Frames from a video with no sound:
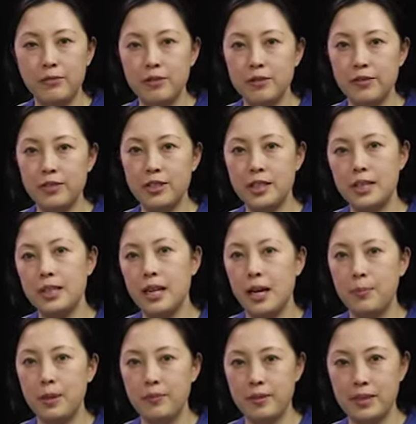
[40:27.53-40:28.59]
you've never seen
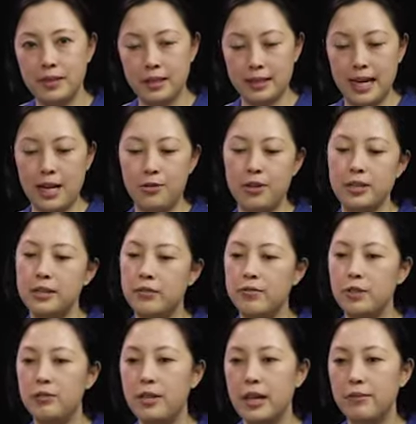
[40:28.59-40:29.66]
an IPv6 address, if
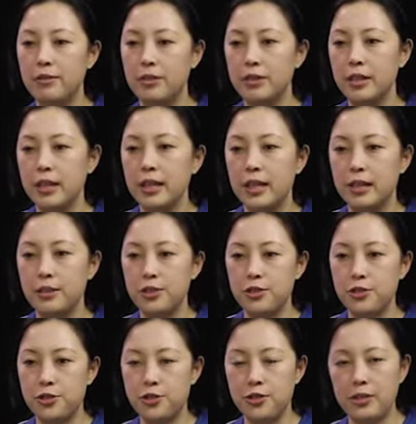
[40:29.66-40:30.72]
you never
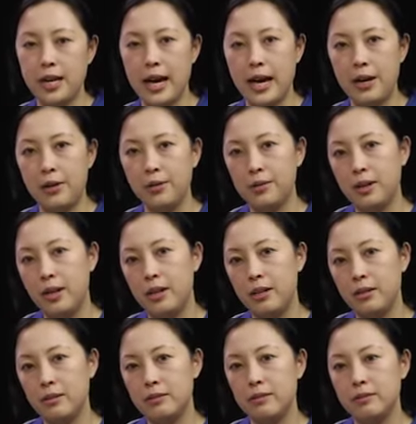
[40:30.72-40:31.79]
understood
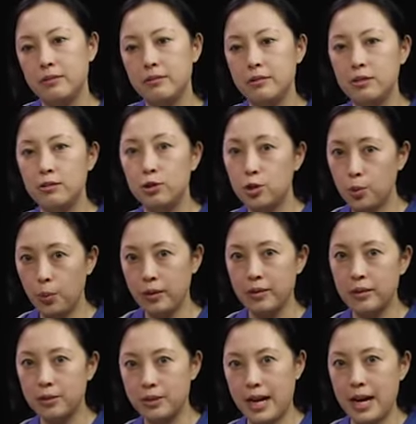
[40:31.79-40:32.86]
how you shorten
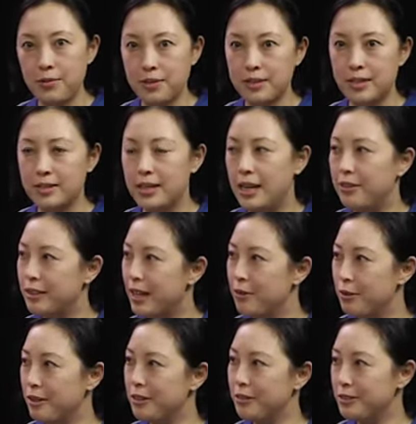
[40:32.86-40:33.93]
those addresses, how to get
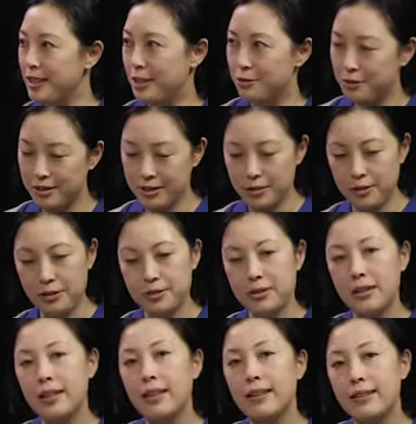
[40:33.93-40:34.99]
rid of those extra zeros,
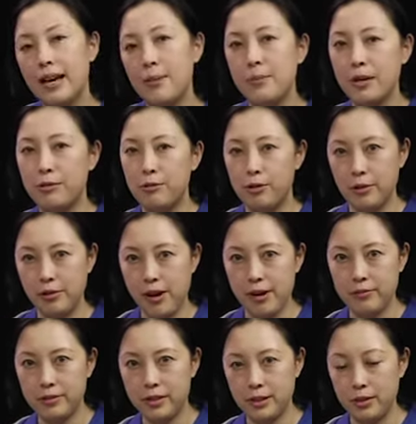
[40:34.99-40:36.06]
that might throw you
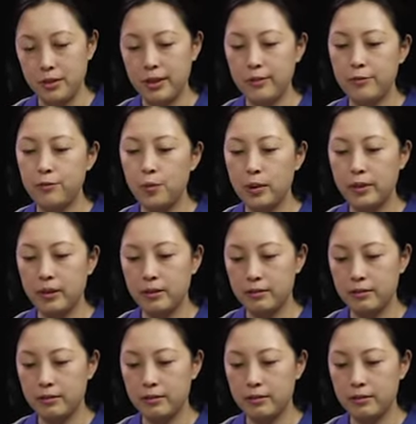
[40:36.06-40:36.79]
off. So for the